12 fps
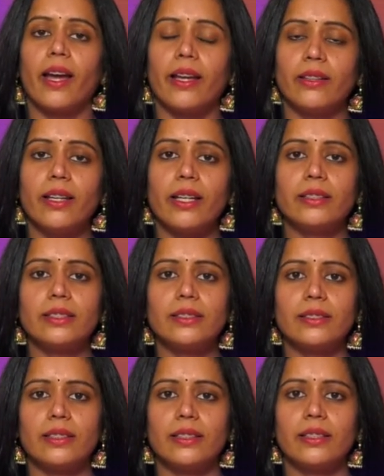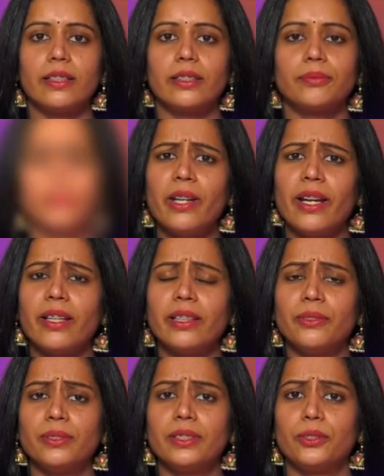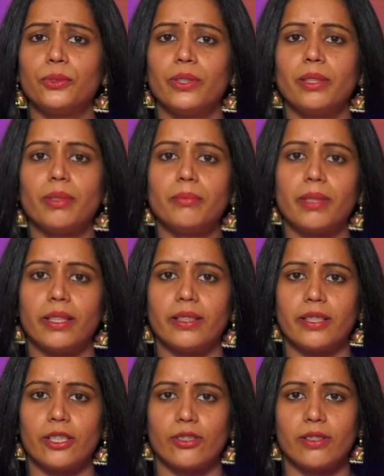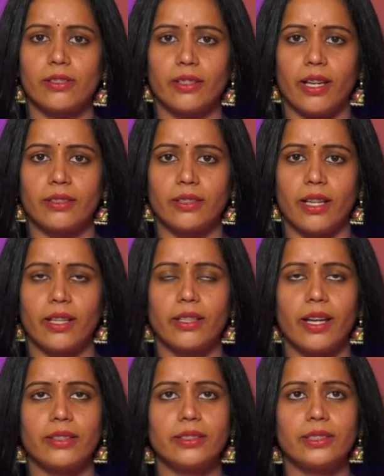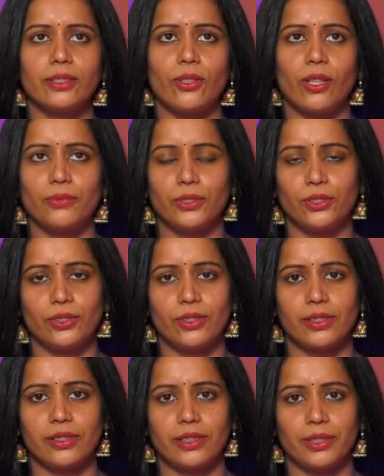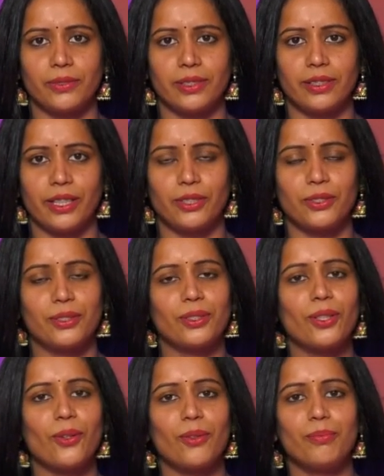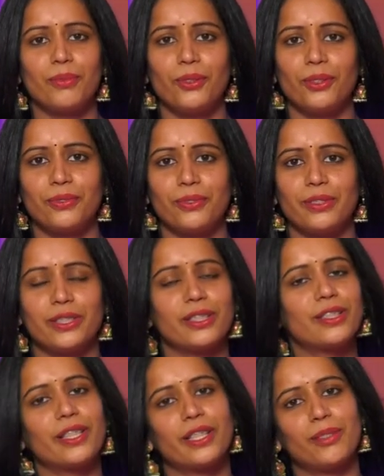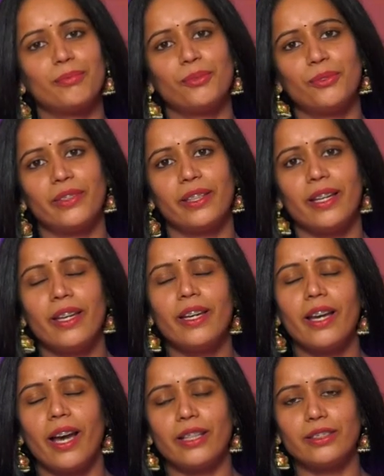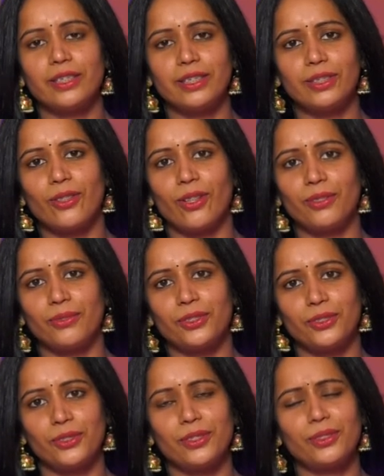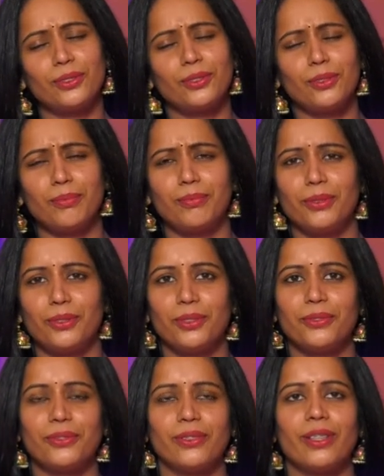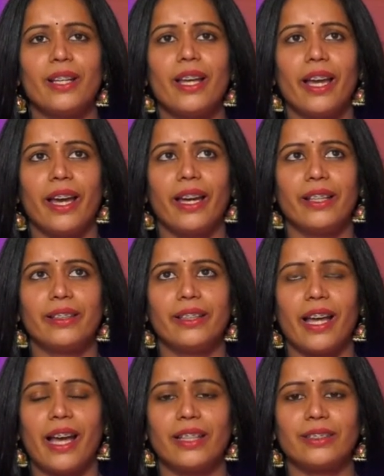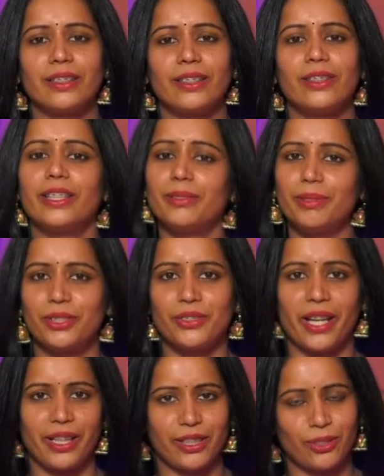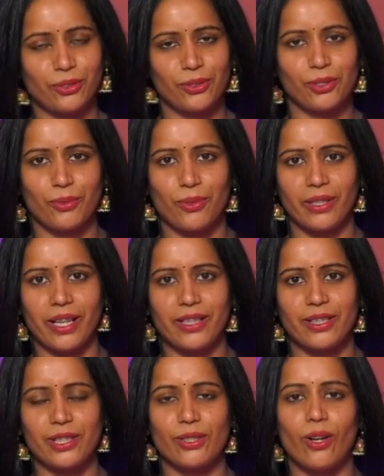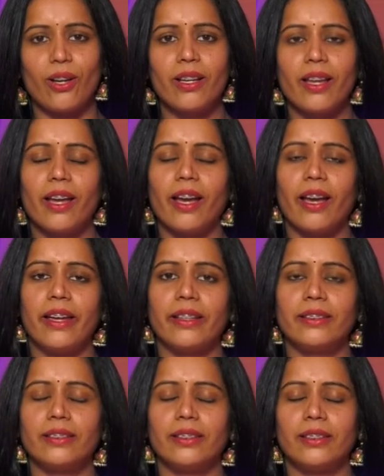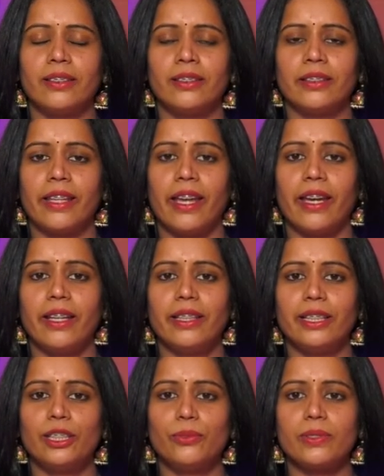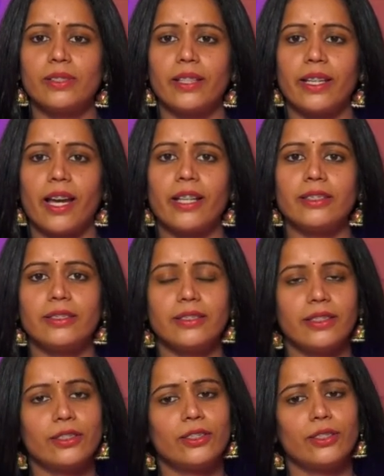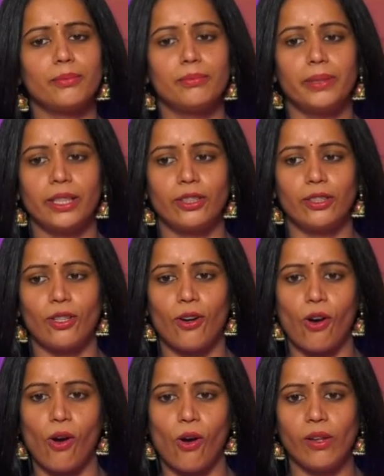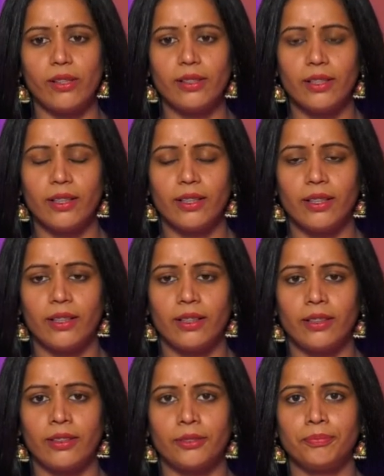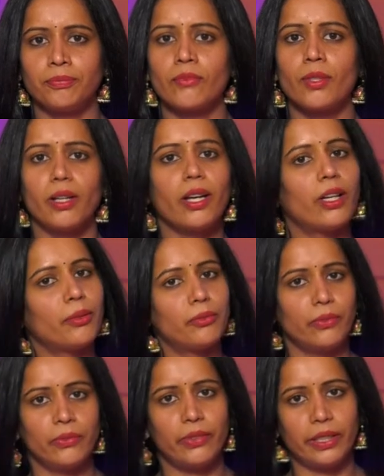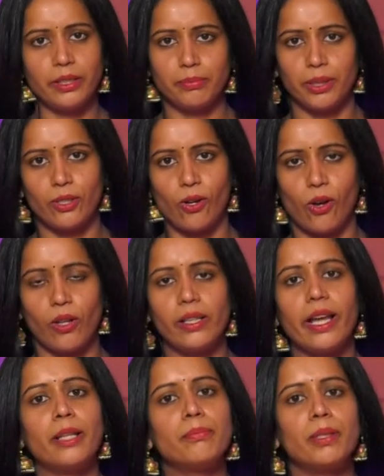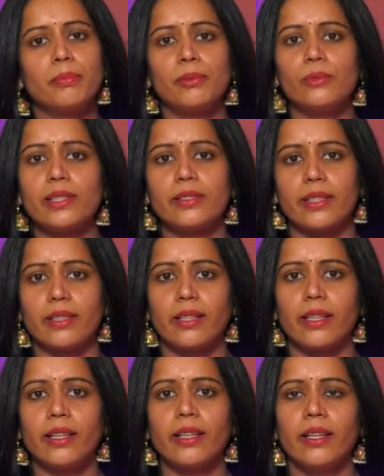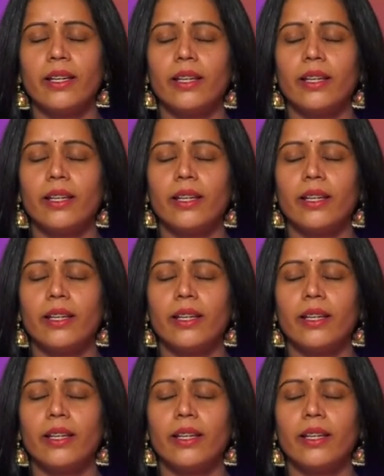And then I just did it. When I was doing my meditation that night, I just got visuals. It was like so beautiful, just like a movie. I just got visuals, so beautiful. And I let me share that also, what I saw. And there it was like, I just entered a big hall, a very big hall, and people were sitting.